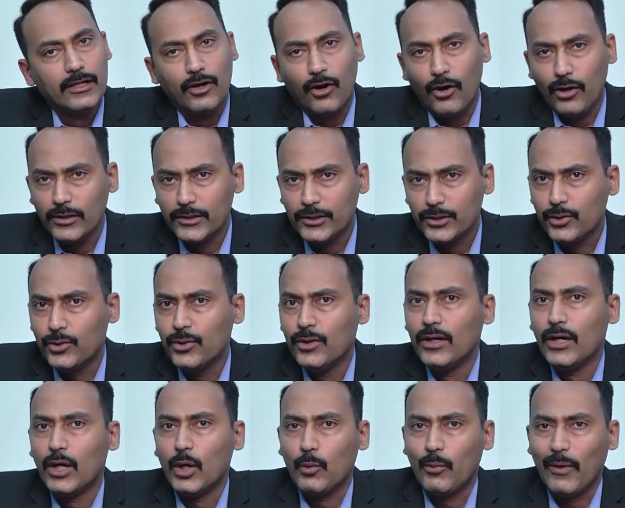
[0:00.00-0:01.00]
Also,
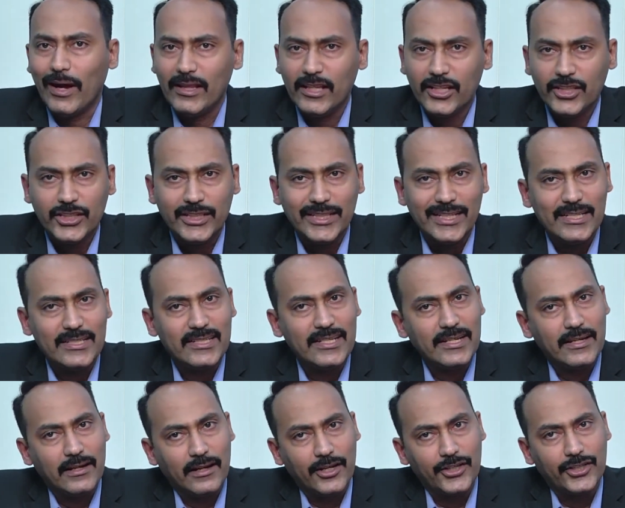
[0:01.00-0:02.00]
while the
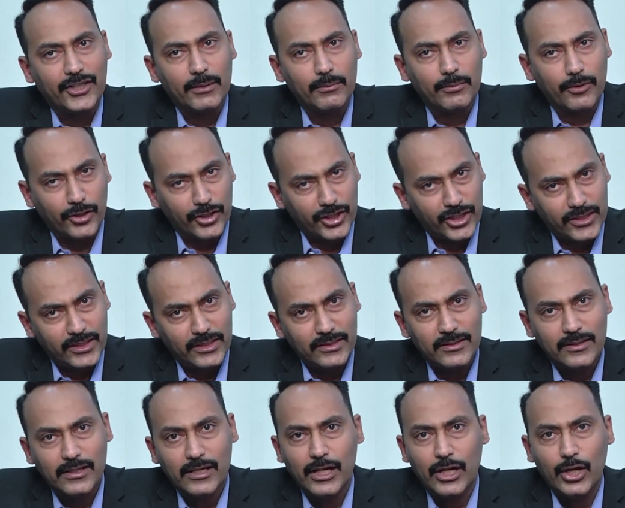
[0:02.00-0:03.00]
GST collection
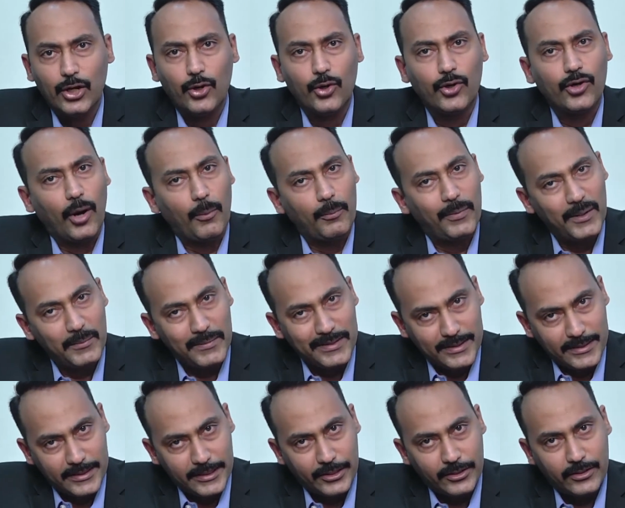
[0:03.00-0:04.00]
projections look
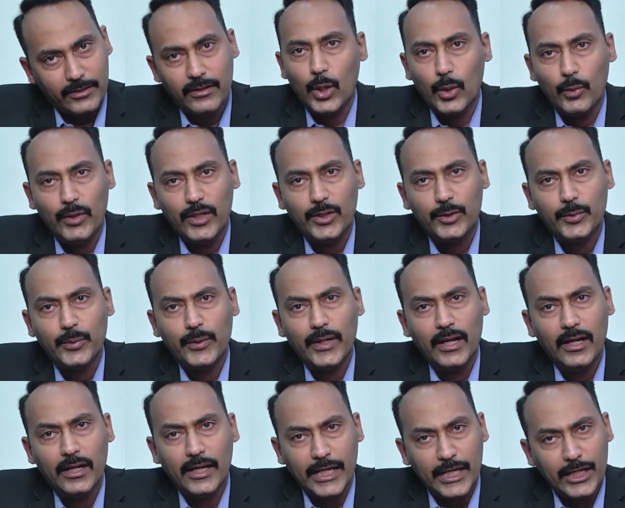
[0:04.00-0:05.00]
optimistic, which
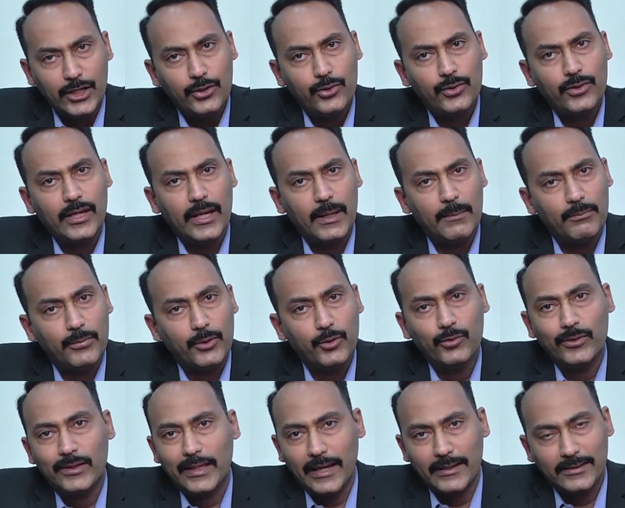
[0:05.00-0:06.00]
will need
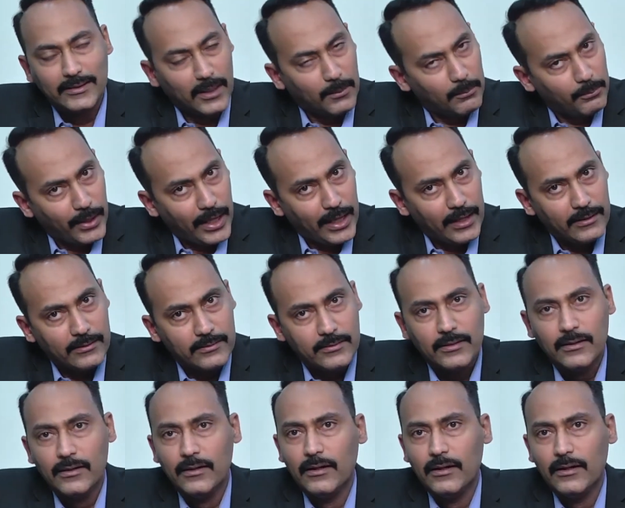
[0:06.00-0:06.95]
improved tax compliance,